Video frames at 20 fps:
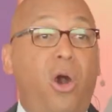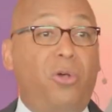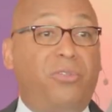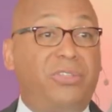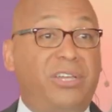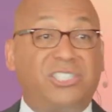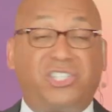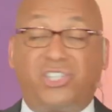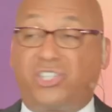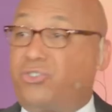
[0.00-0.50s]

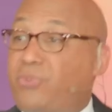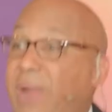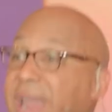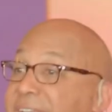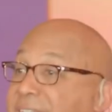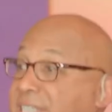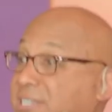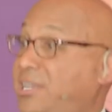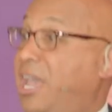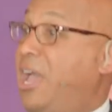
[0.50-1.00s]
the
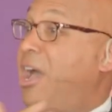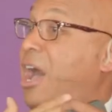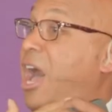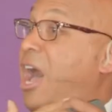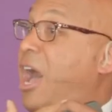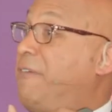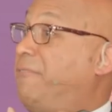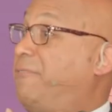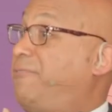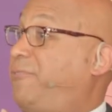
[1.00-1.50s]
strengths
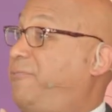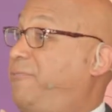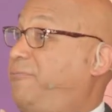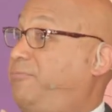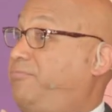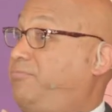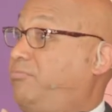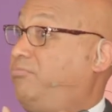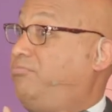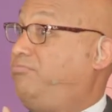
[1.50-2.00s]
of
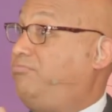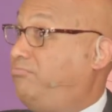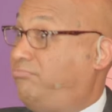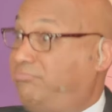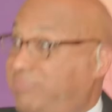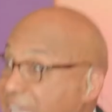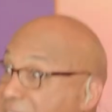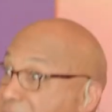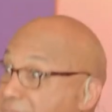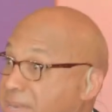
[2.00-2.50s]

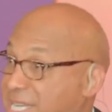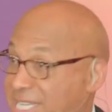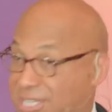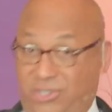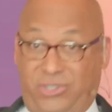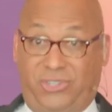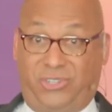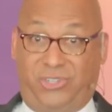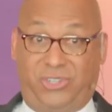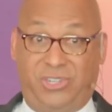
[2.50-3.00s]

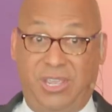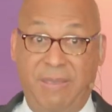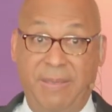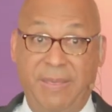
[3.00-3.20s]
demons,